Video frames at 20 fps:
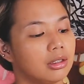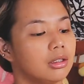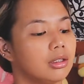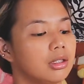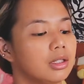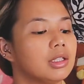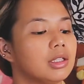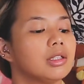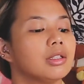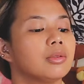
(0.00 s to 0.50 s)

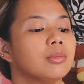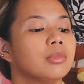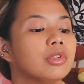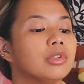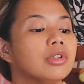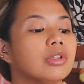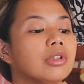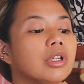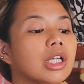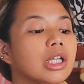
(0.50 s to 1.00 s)
This
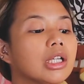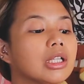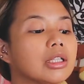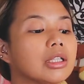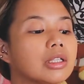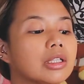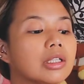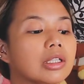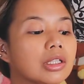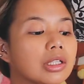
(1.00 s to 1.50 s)
summer
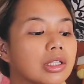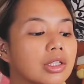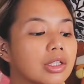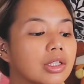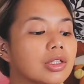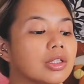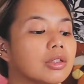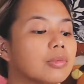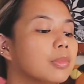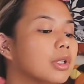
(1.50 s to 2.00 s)
has
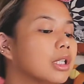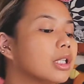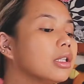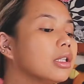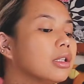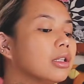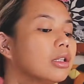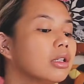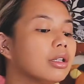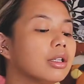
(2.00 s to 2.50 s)
just
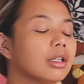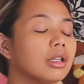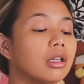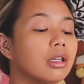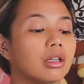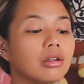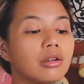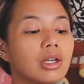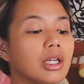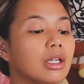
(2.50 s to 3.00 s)
been
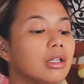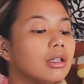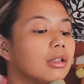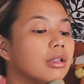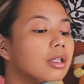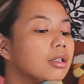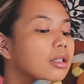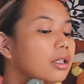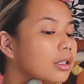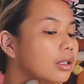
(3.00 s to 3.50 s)
looking great.
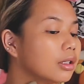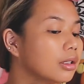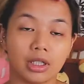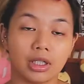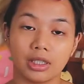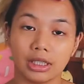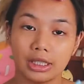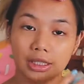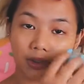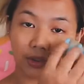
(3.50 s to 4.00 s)
What I
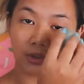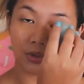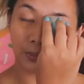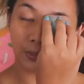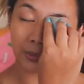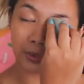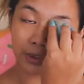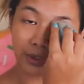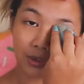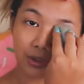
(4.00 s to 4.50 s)
need to do
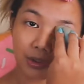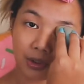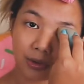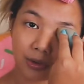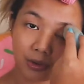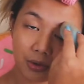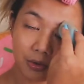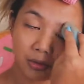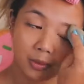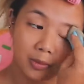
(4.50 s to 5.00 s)
more is go
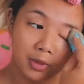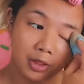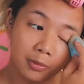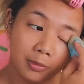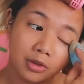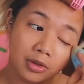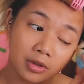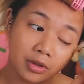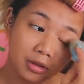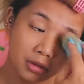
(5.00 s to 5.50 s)
swimming
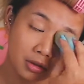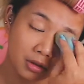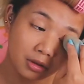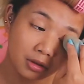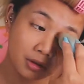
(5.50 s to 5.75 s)
more.